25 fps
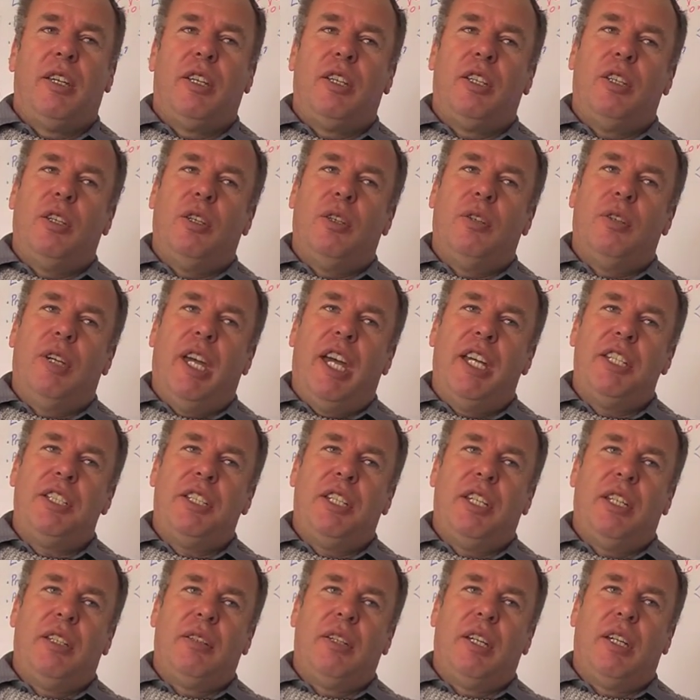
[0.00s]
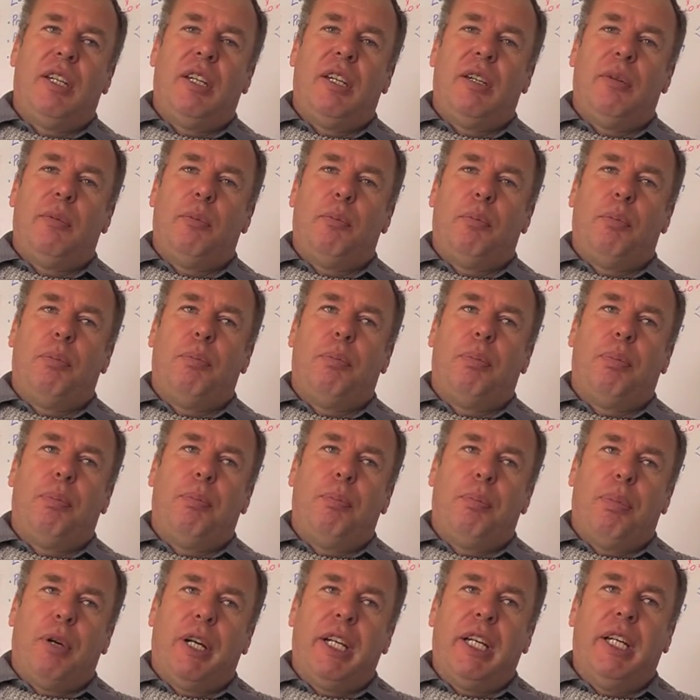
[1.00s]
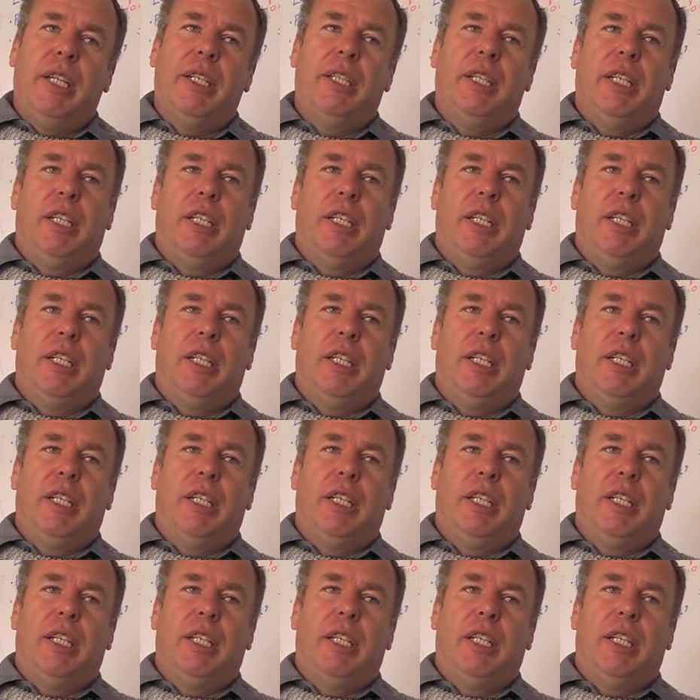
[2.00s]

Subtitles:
you had to bring in